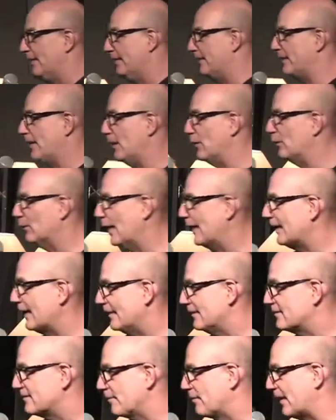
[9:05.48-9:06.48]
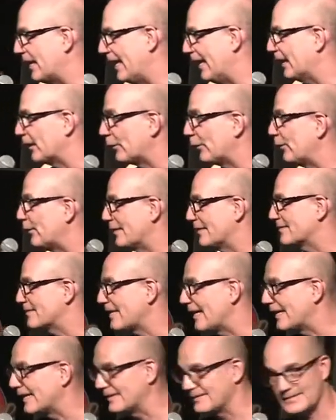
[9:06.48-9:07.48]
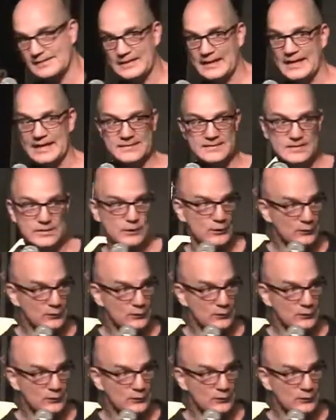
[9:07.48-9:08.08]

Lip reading: you know, like it's something I learned in science class in